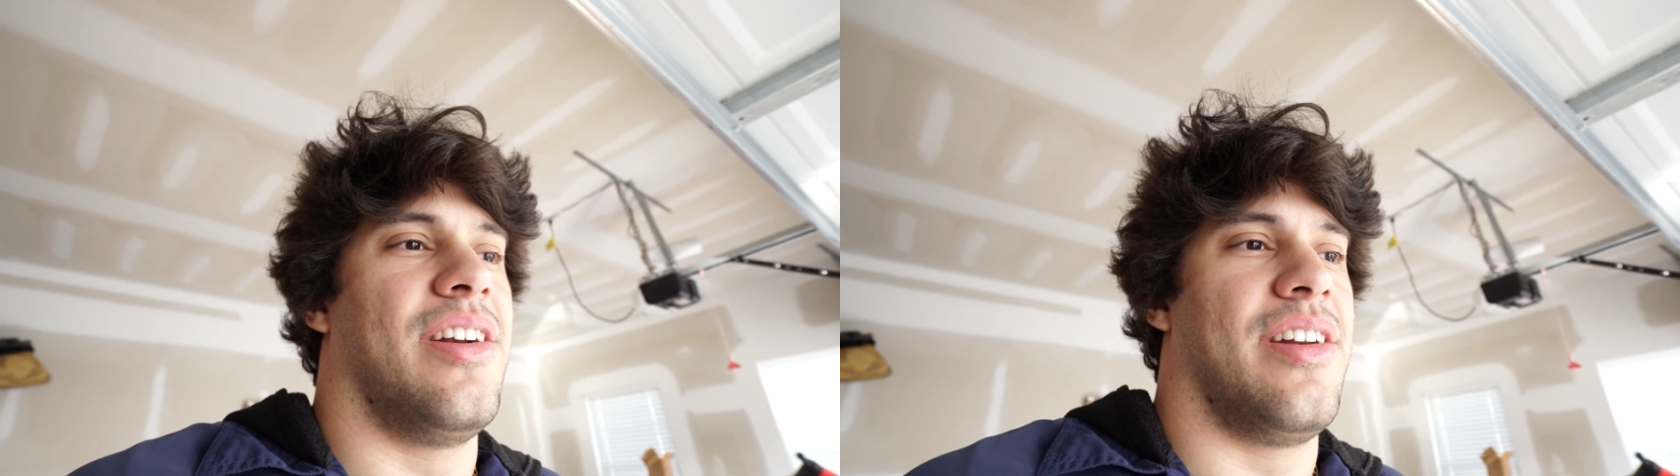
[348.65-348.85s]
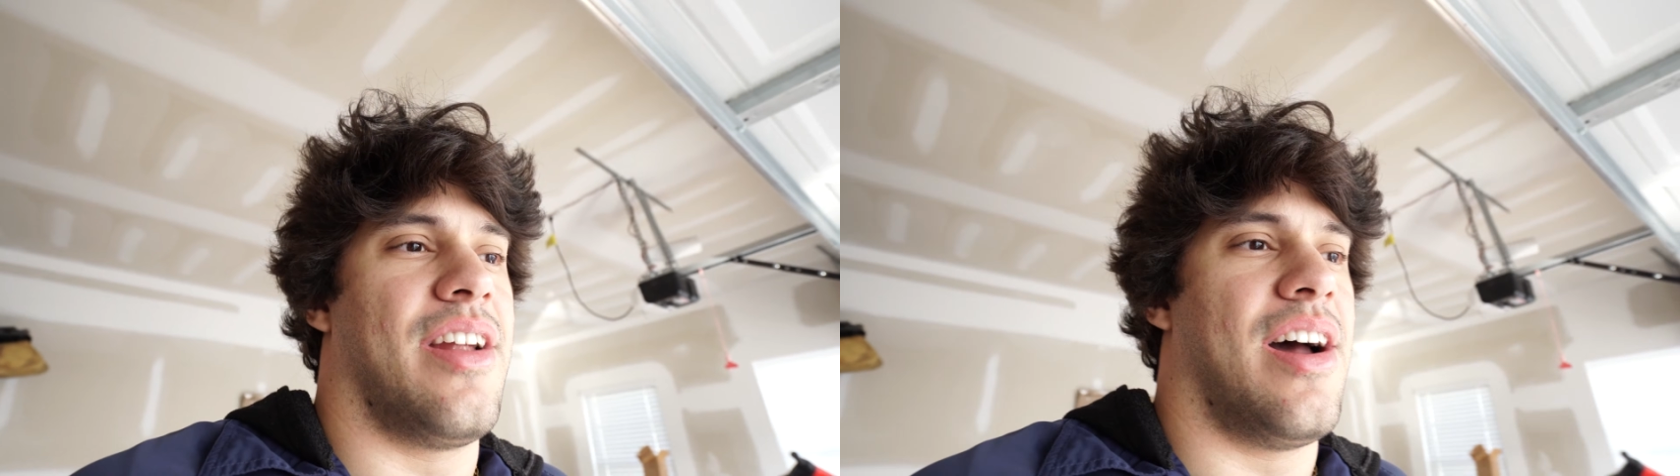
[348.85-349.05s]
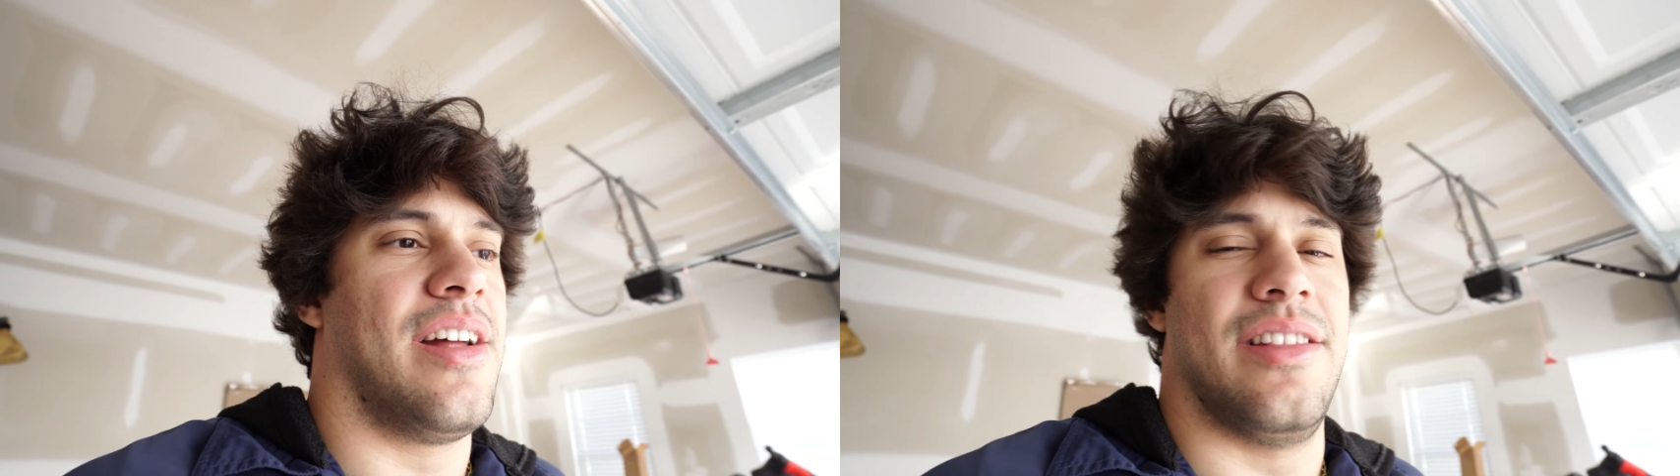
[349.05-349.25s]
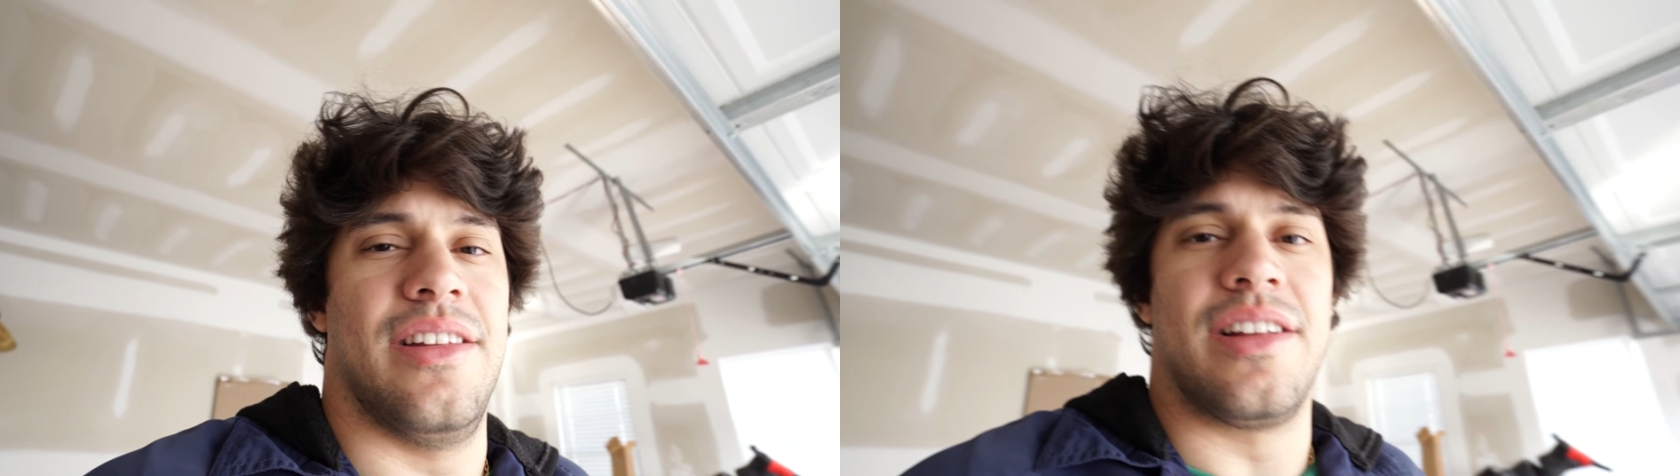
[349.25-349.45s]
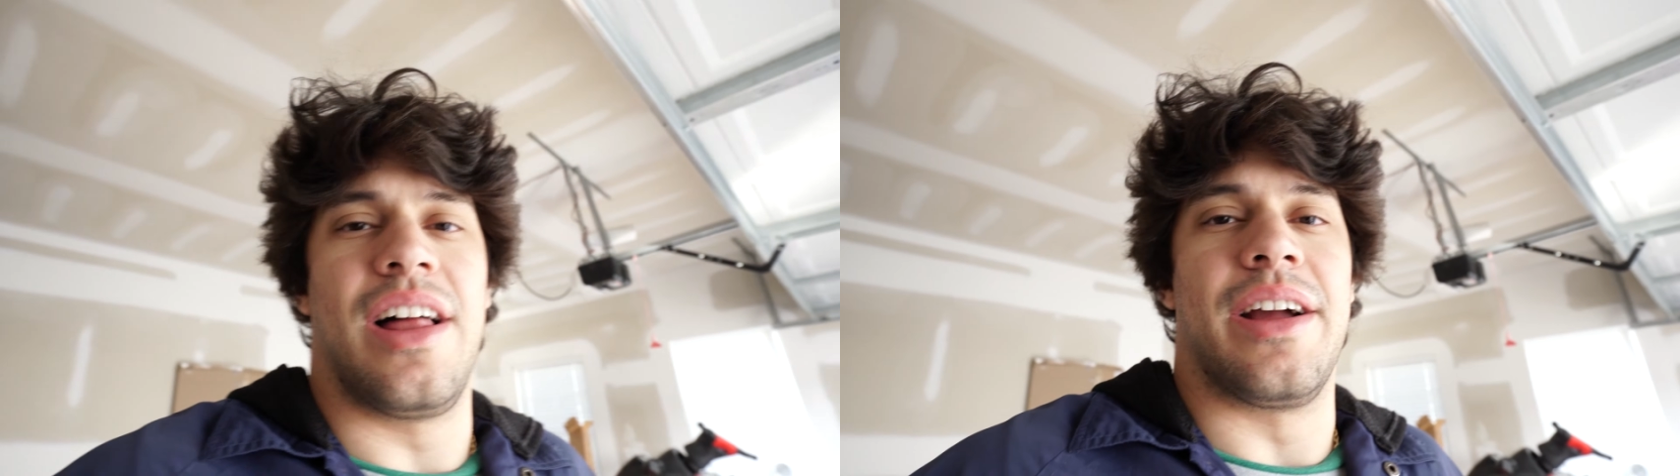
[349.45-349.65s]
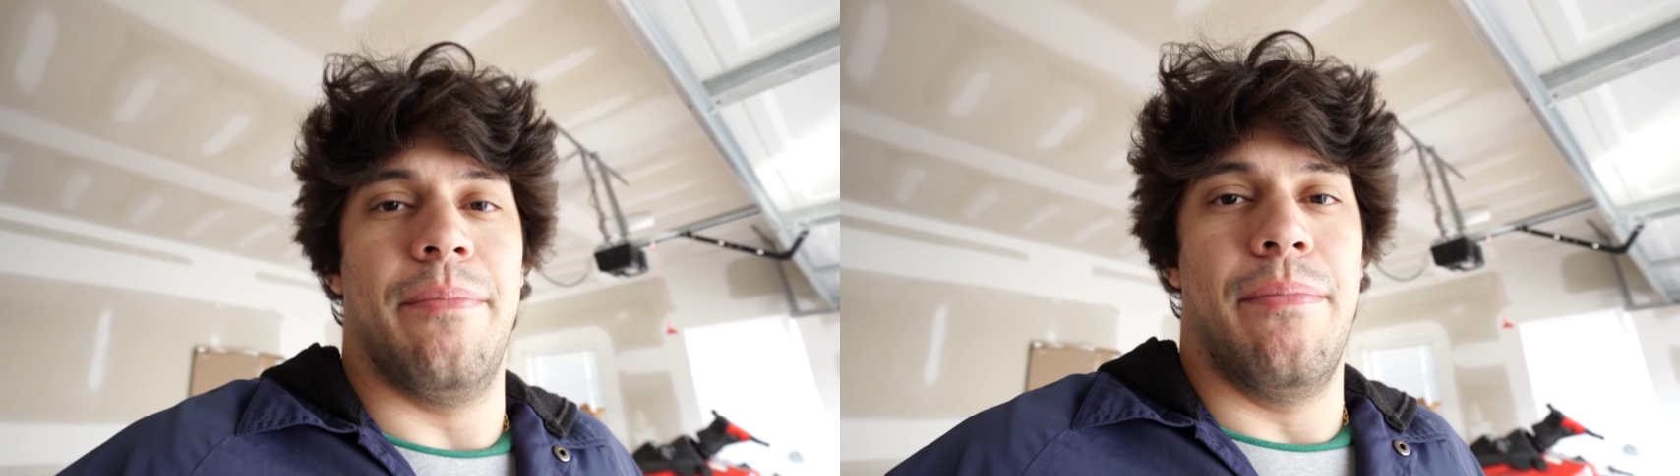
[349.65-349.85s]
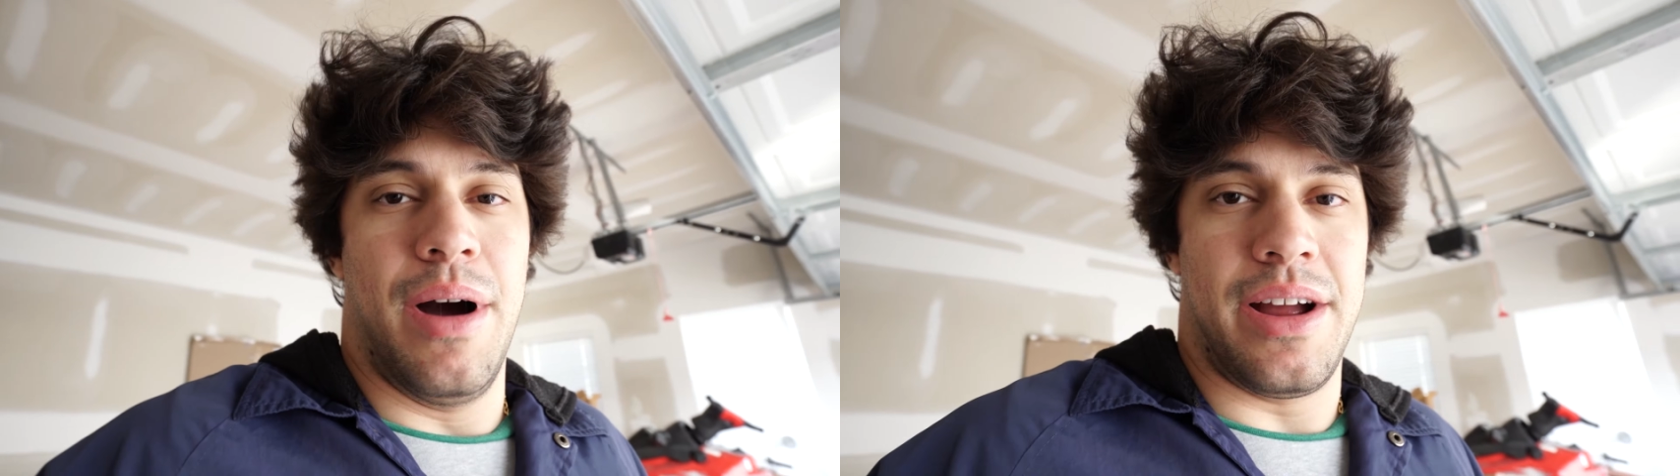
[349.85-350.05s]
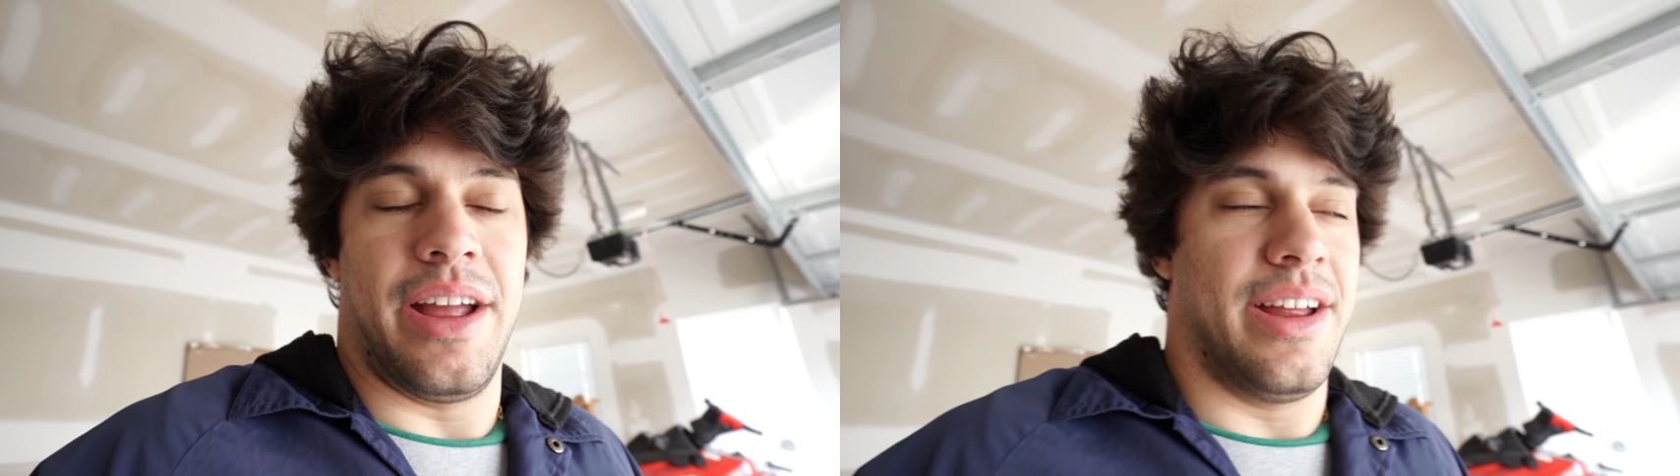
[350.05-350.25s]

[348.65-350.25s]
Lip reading: and not look like a bucket